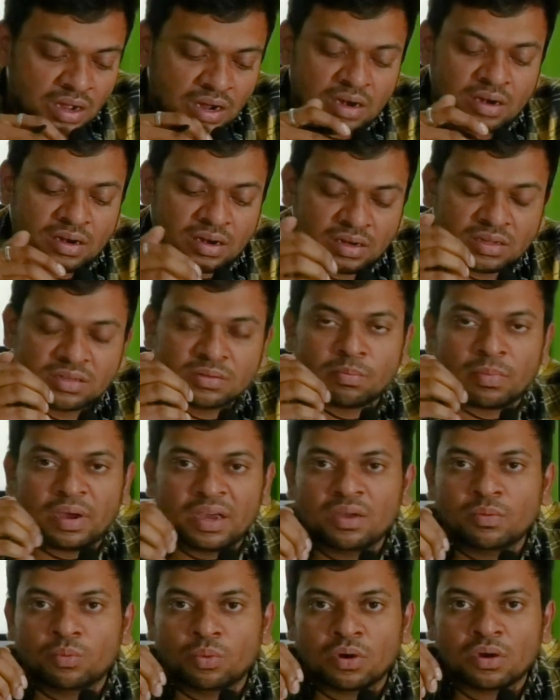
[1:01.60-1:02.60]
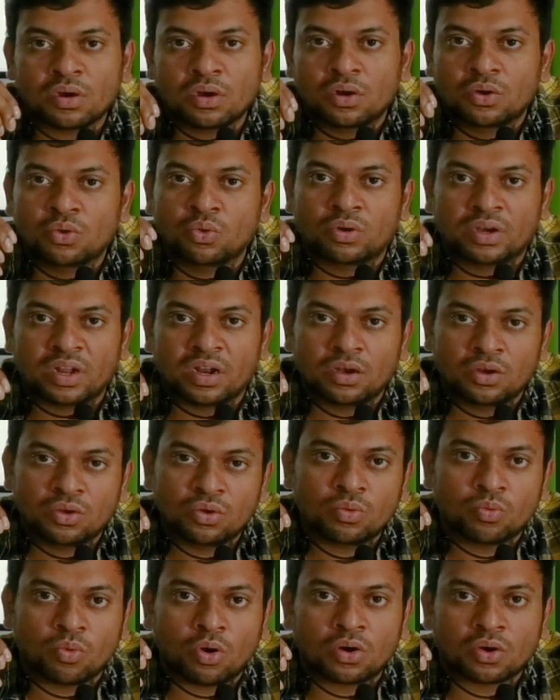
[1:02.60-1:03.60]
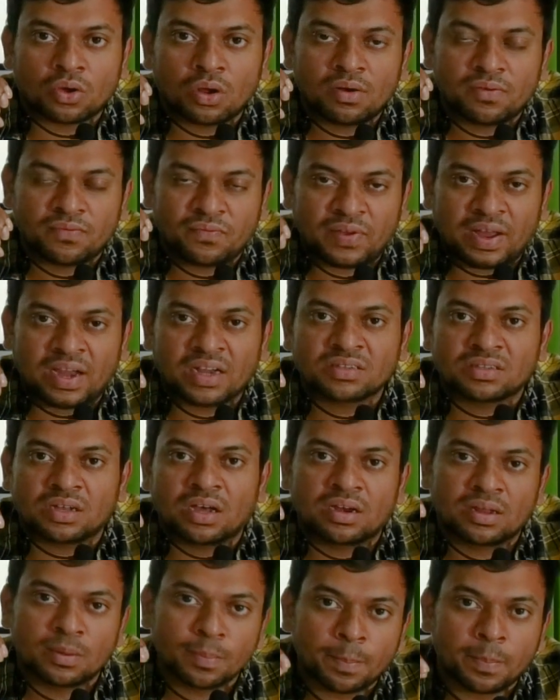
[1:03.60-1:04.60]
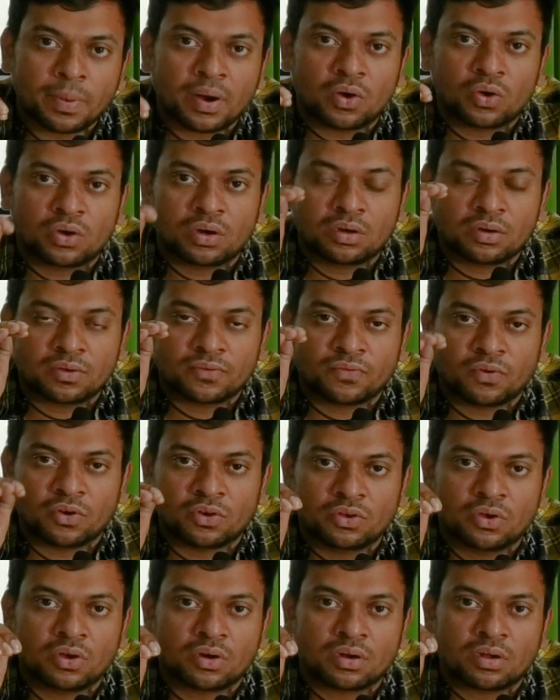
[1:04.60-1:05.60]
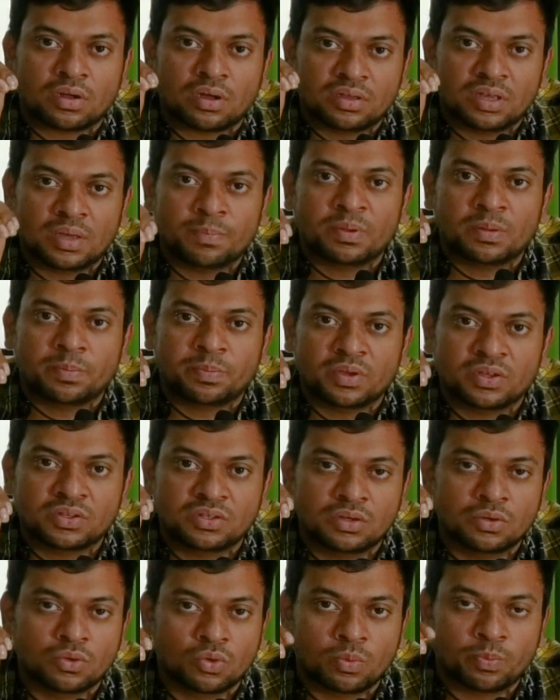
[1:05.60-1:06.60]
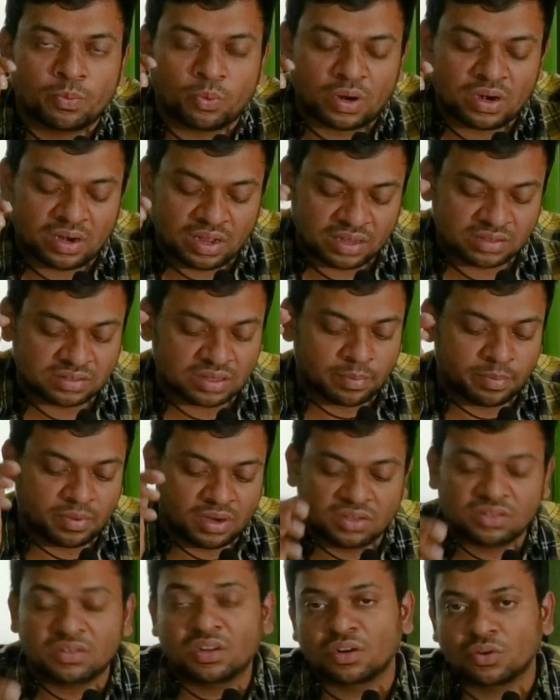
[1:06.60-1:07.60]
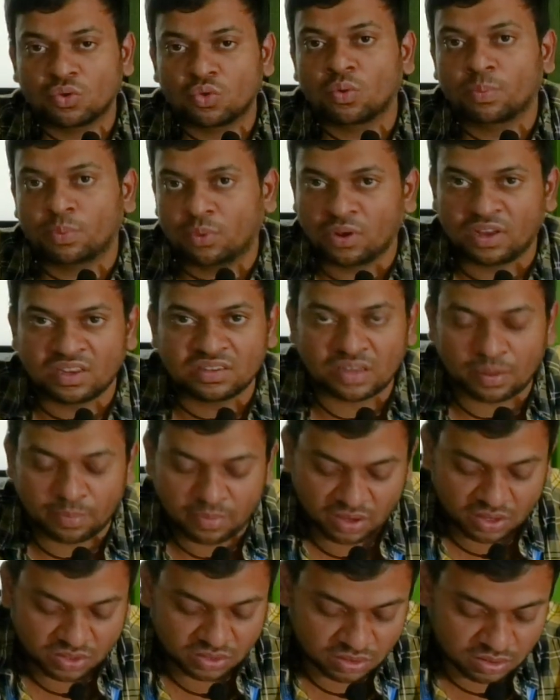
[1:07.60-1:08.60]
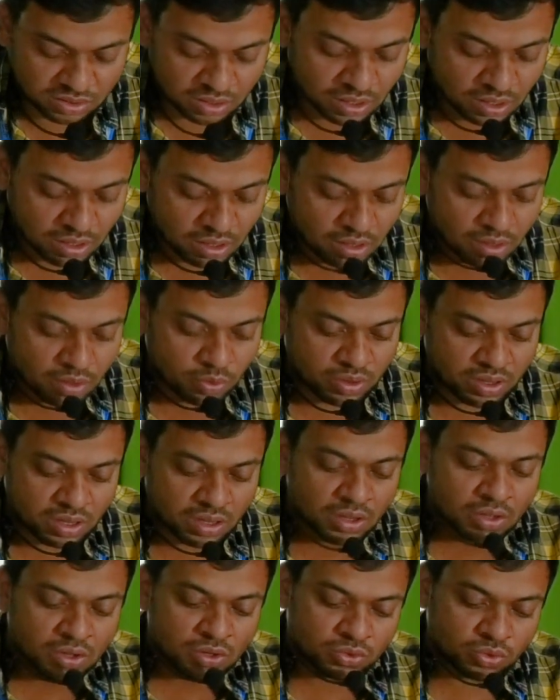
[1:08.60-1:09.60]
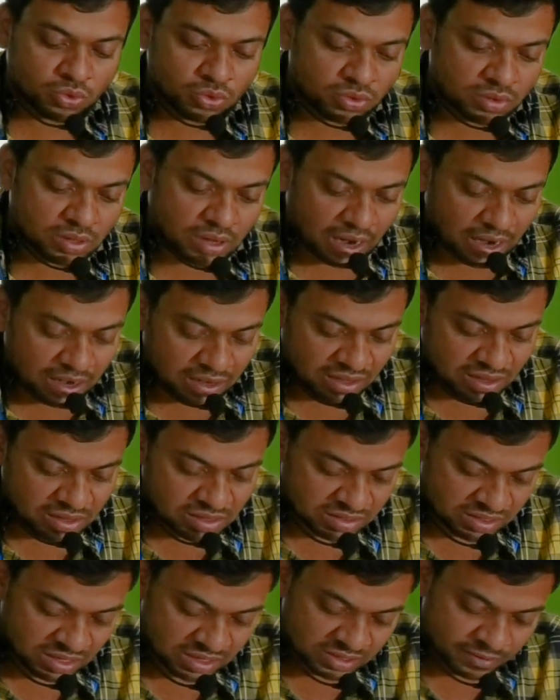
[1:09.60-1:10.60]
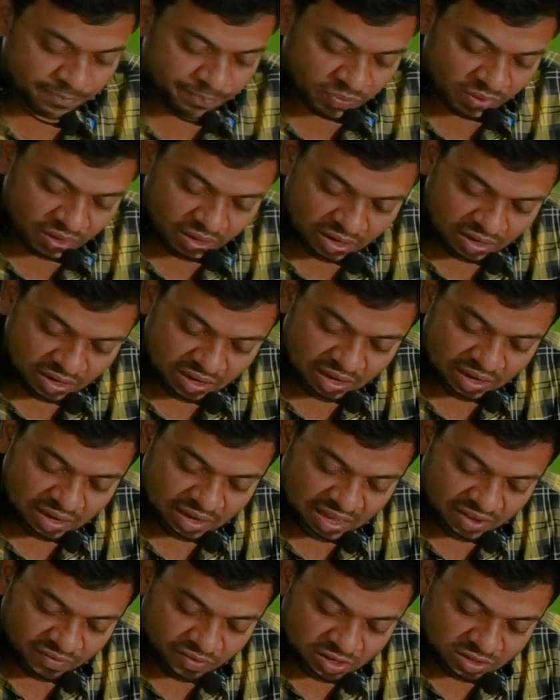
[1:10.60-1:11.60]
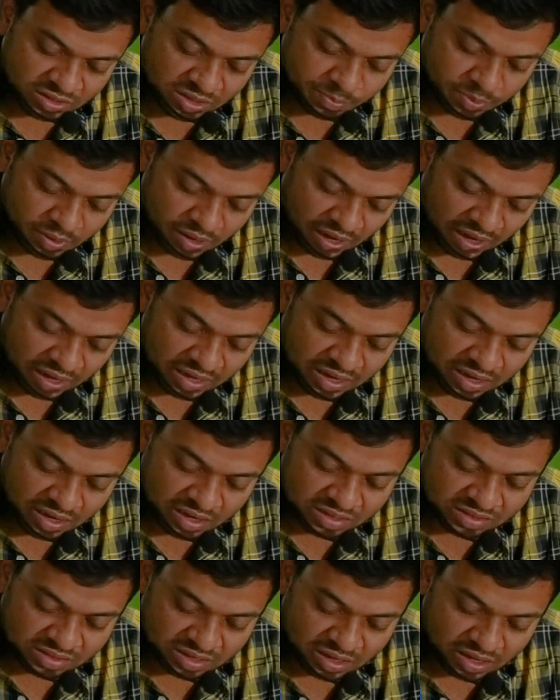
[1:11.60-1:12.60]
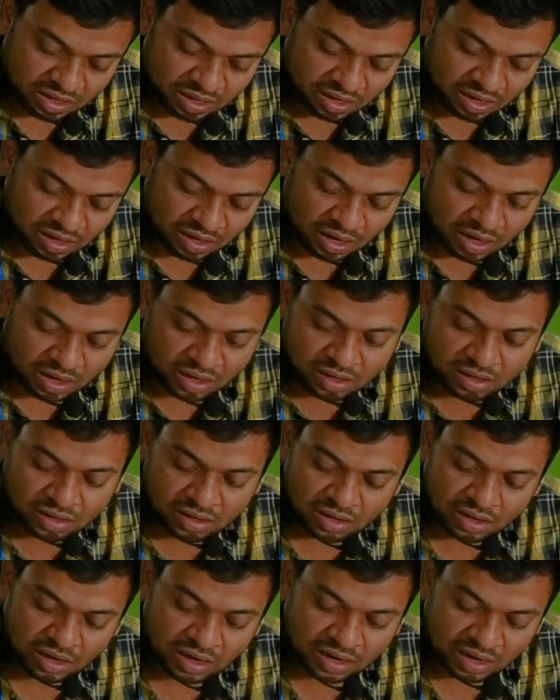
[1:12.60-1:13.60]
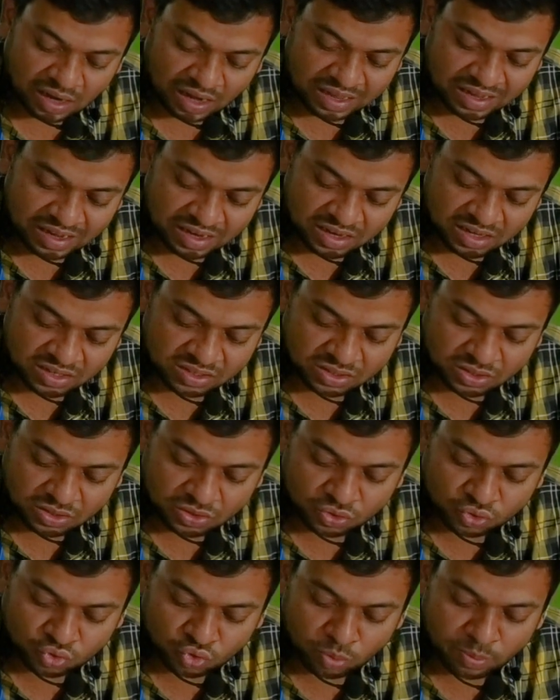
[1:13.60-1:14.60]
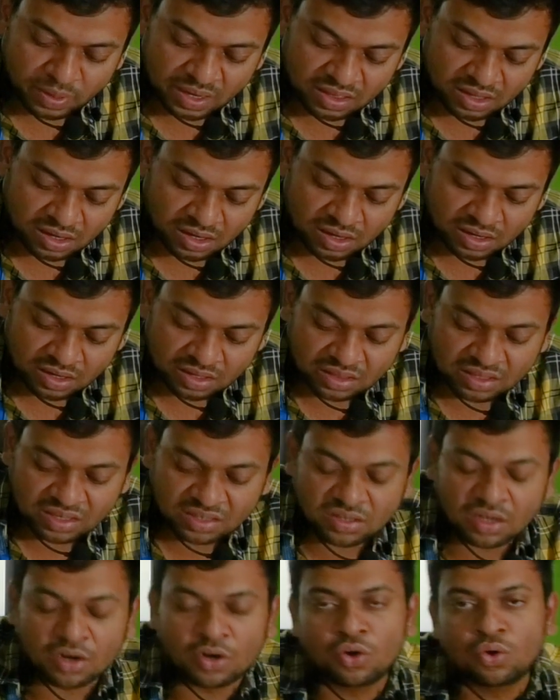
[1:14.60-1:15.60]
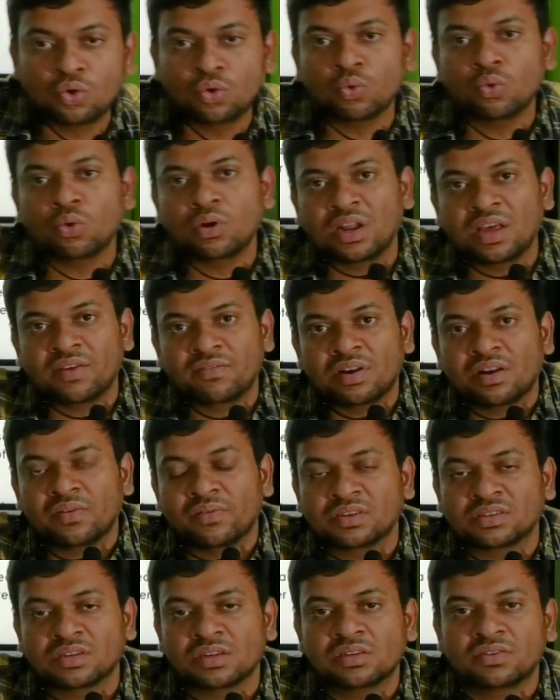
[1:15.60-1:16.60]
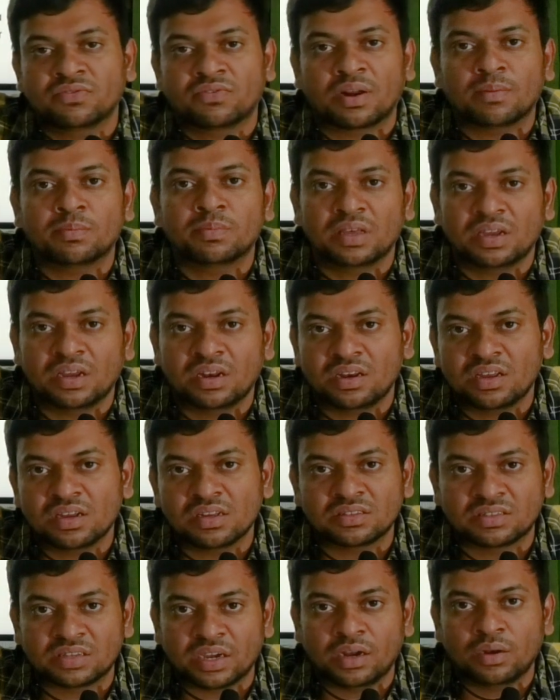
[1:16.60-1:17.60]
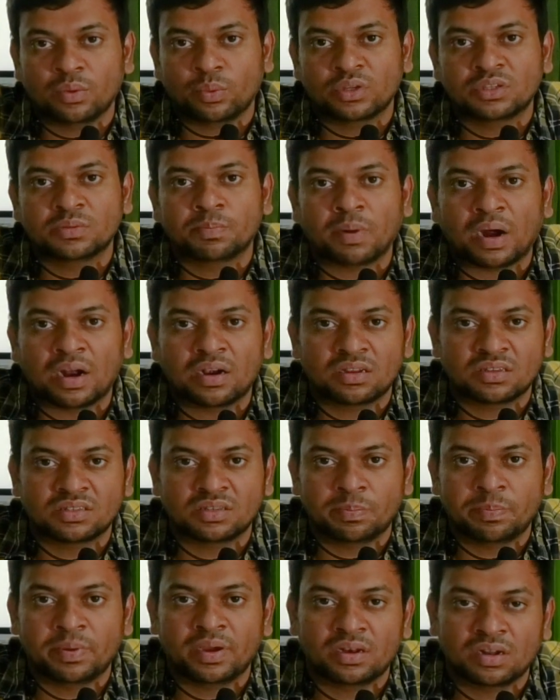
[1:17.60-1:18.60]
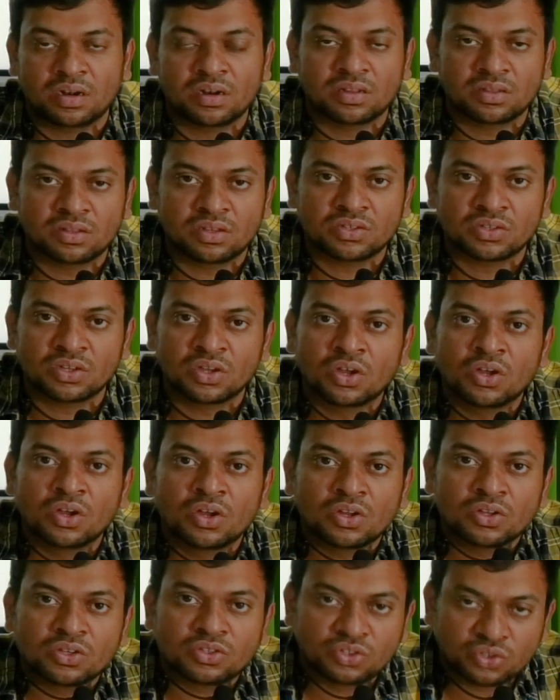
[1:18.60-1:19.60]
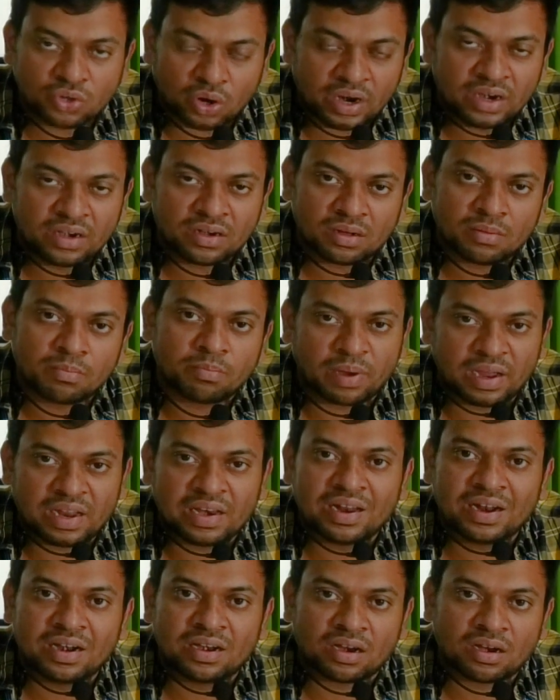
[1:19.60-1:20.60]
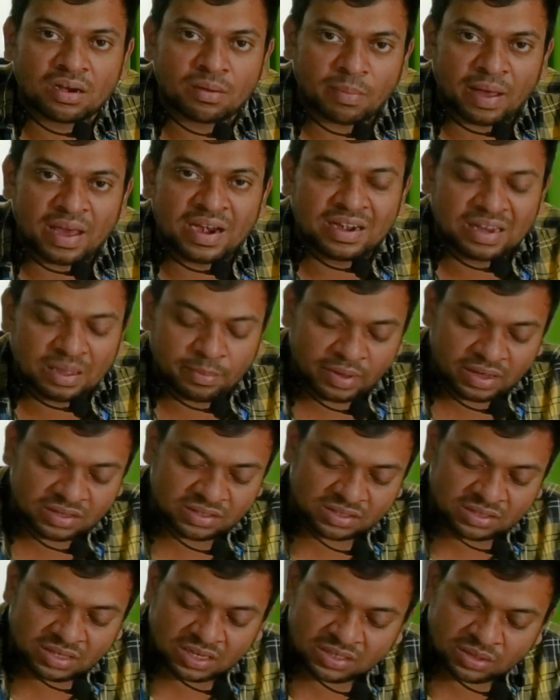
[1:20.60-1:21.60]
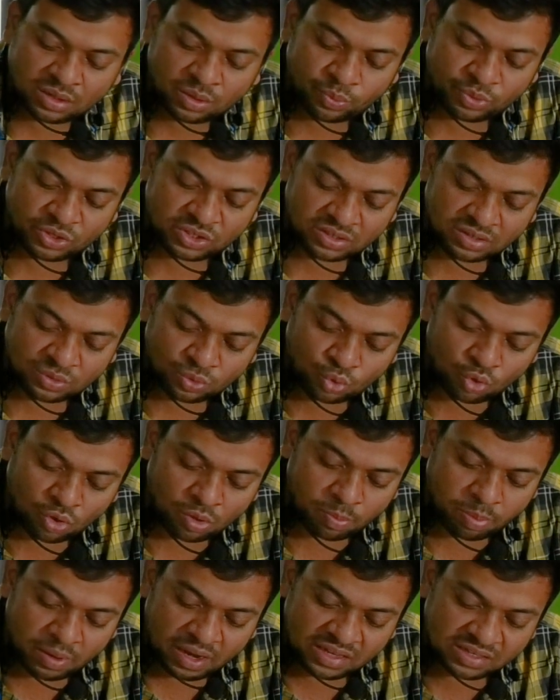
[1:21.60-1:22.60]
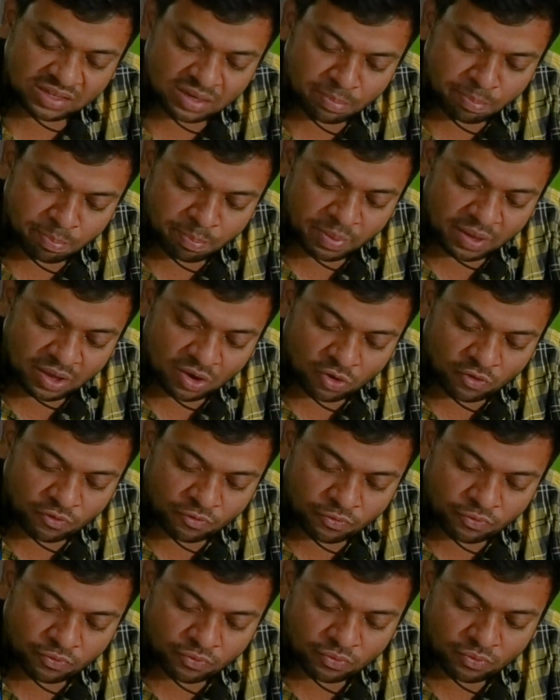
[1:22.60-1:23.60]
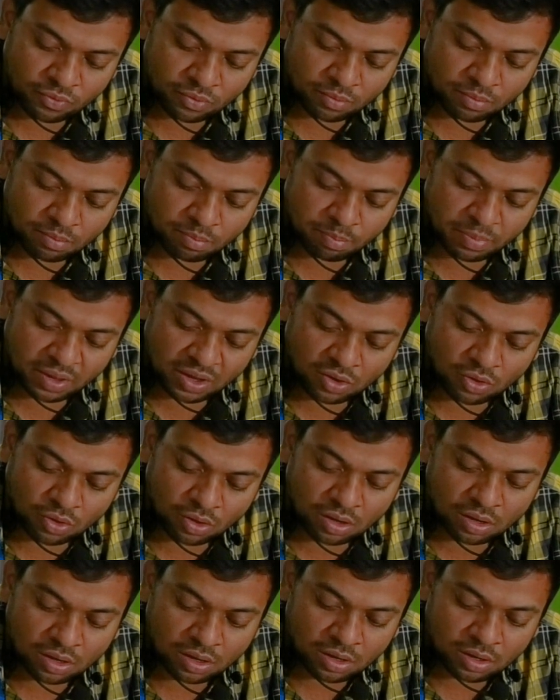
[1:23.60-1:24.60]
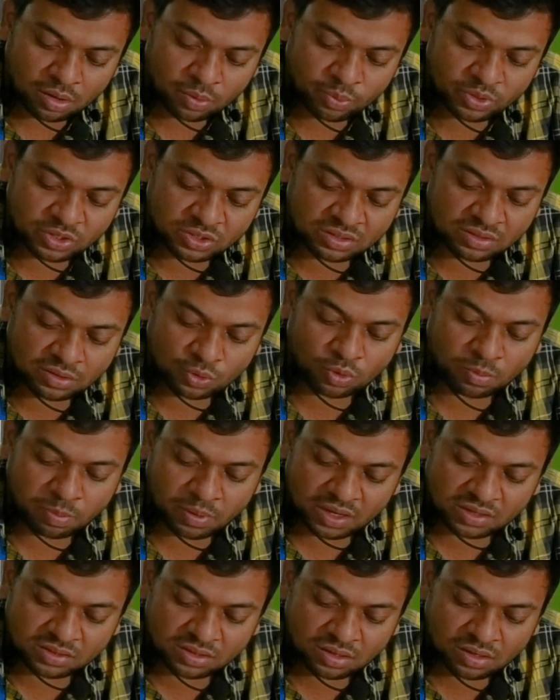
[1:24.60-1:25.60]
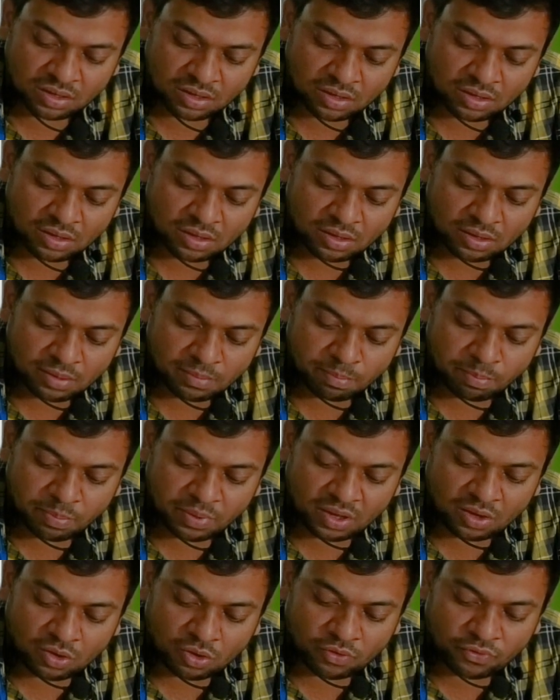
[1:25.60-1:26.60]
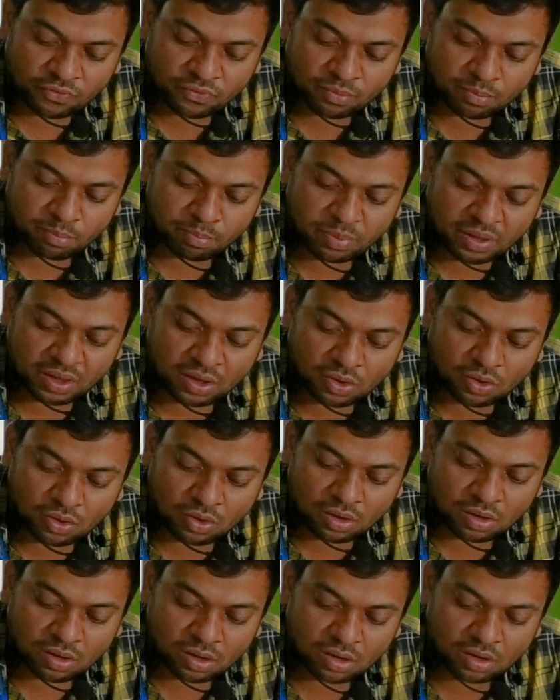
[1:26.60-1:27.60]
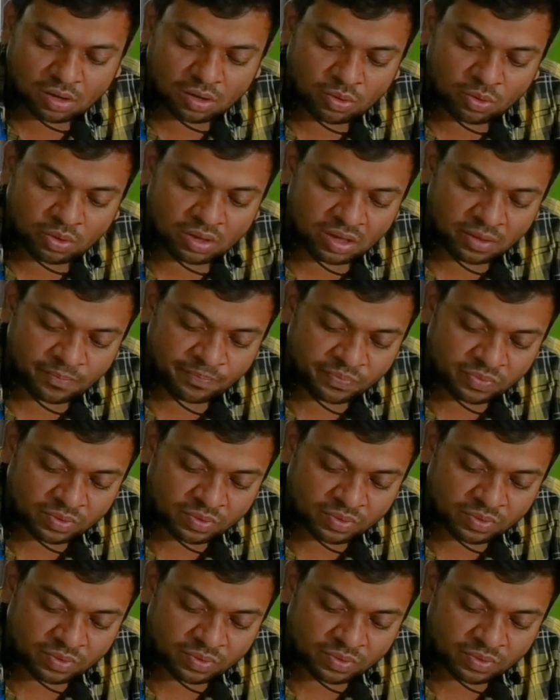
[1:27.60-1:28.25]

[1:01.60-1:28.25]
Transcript: and it is my work to tell you what all facts are important for your APPSC Group 1 examination and Group 2 examinations. Okay, so the article says Indian naval ship INS Rana and INS Sumeda. These are two naval vessels from the Indian side which participated in this joint bilateral maritime exercise which took place in Bay of Bengal, which took place in Bay of Bengal. Okay.